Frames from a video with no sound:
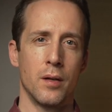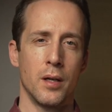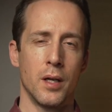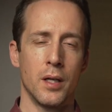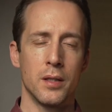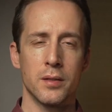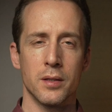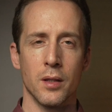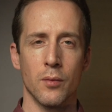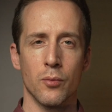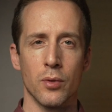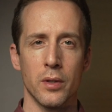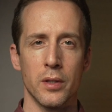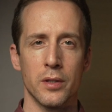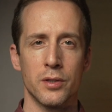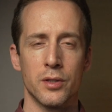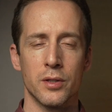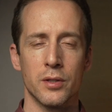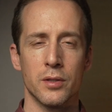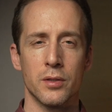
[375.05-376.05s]
And some
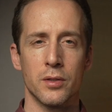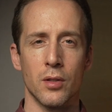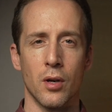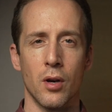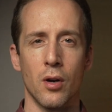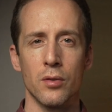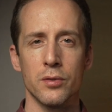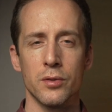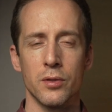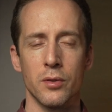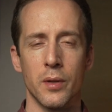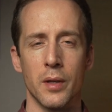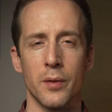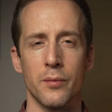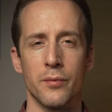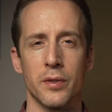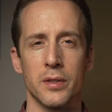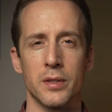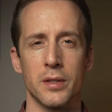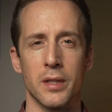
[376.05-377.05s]
religions also
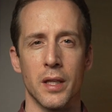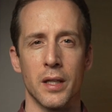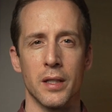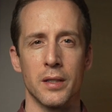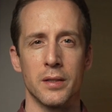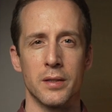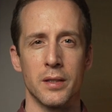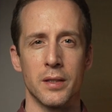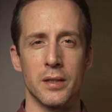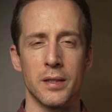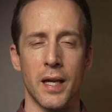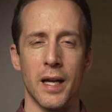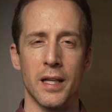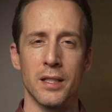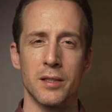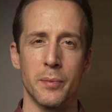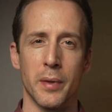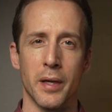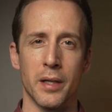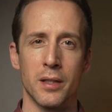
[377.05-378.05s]
emphasize this
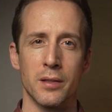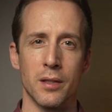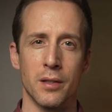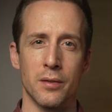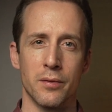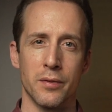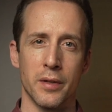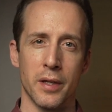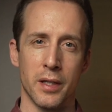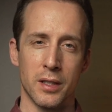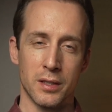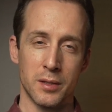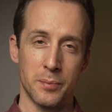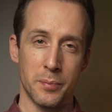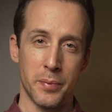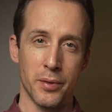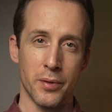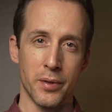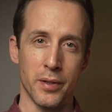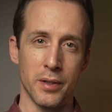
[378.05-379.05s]
aspect of
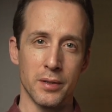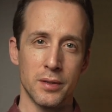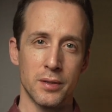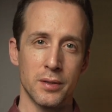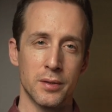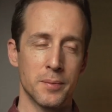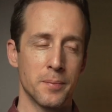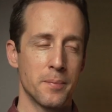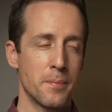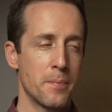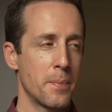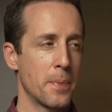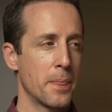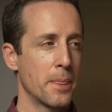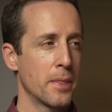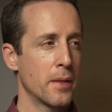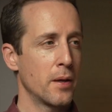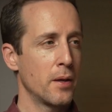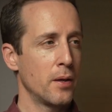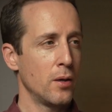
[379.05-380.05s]
experience,
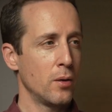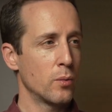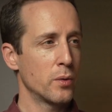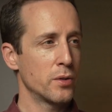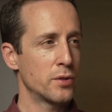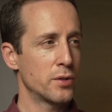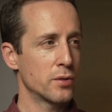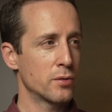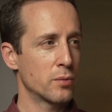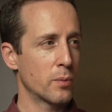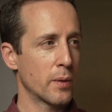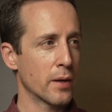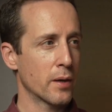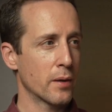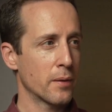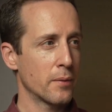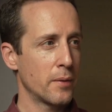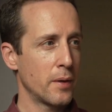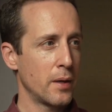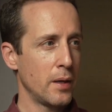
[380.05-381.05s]
which is
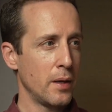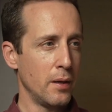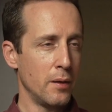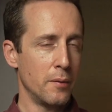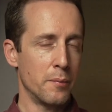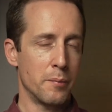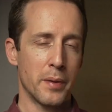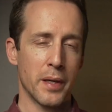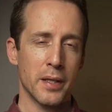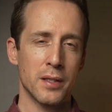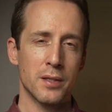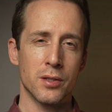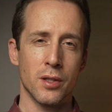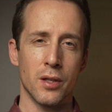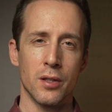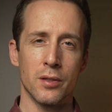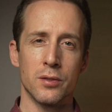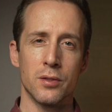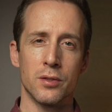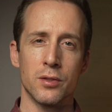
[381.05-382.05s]
where, based
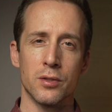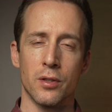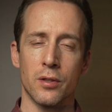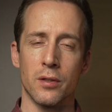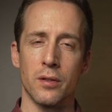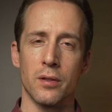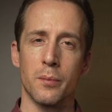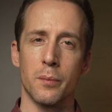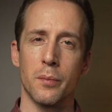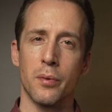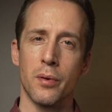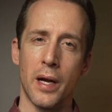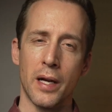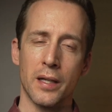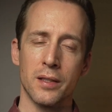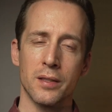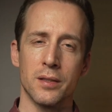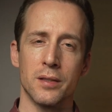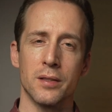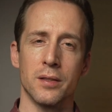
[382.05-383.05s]
on certain
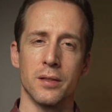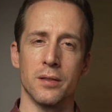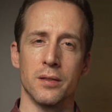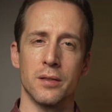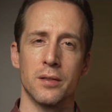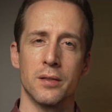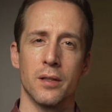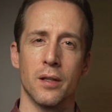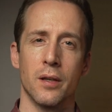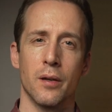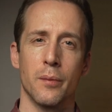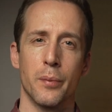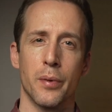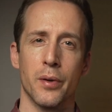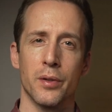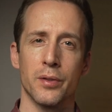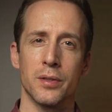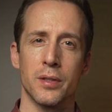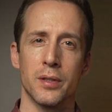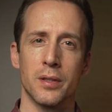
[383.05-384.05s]
practices, a
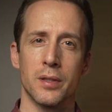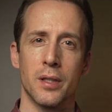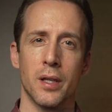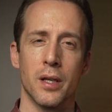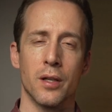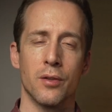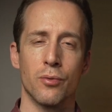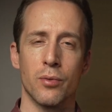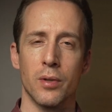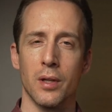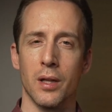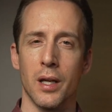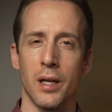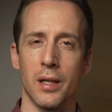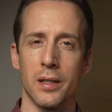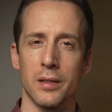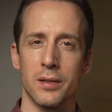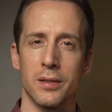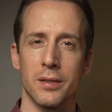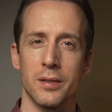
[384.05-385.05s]
person can
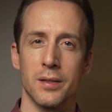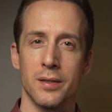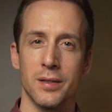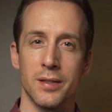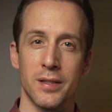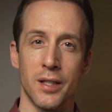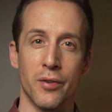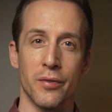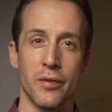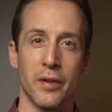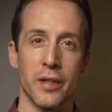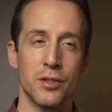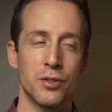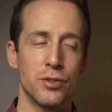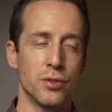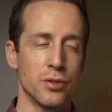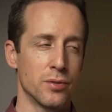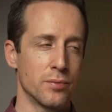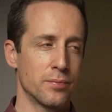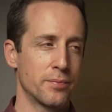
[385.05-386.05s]
realize
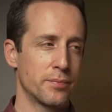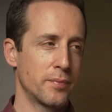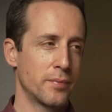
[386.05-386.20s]
salvation.